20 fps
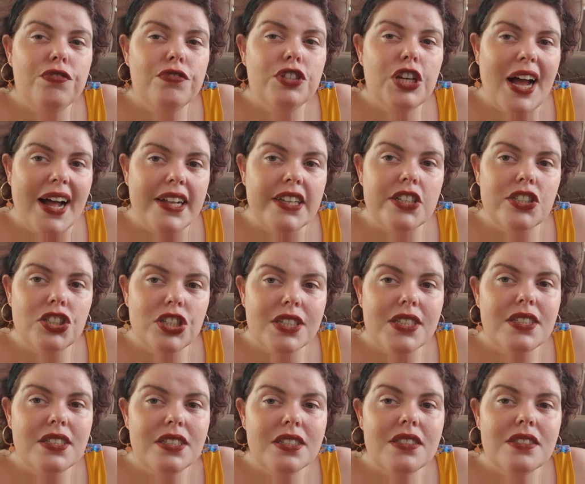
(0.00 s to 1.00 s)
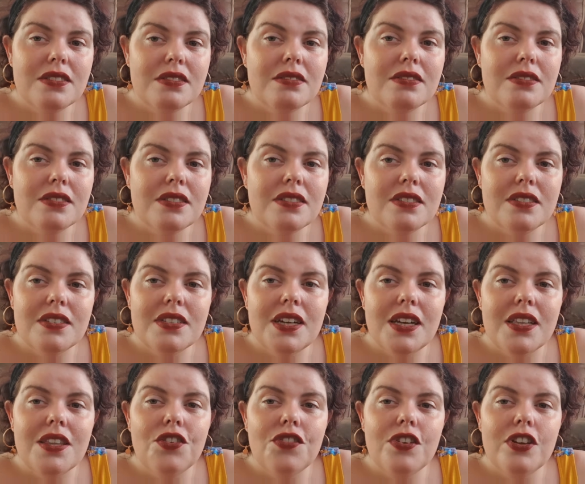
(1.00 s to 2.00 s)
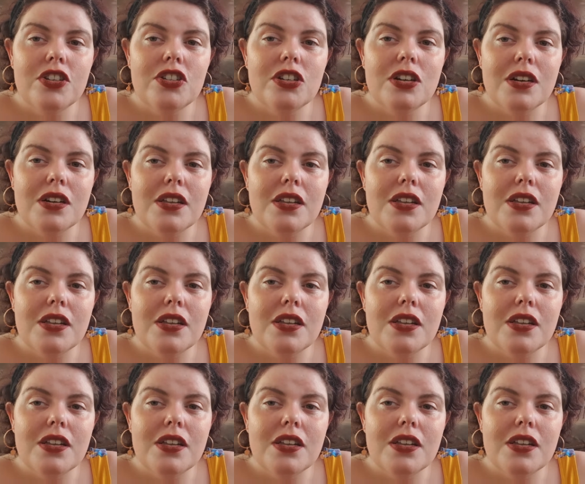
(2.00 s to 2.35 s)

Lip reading: challenges in the future.